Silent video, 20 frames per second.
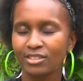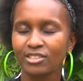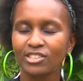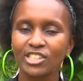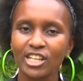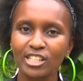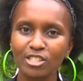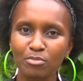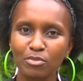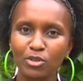
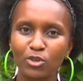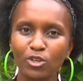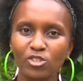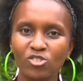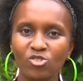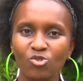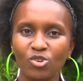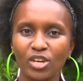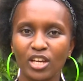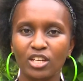just
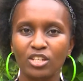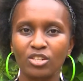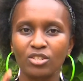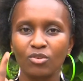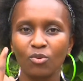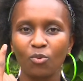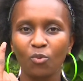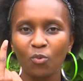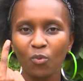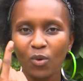because you ate
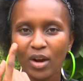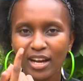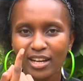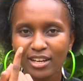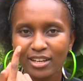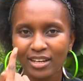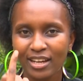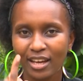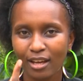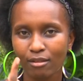
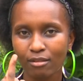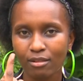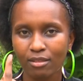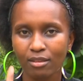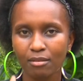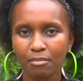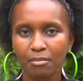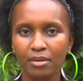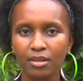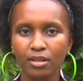one
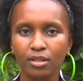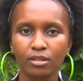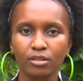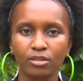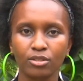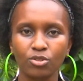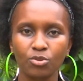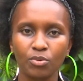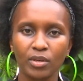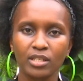healthy meal
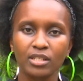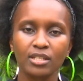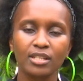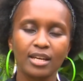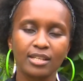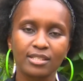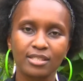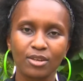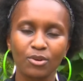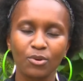20
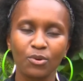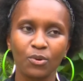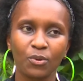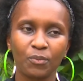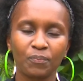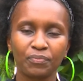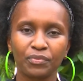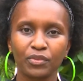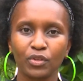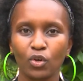years ago
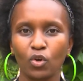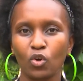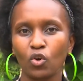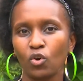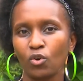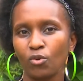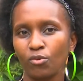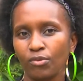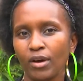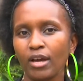
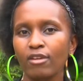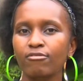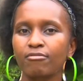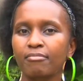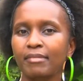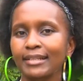or five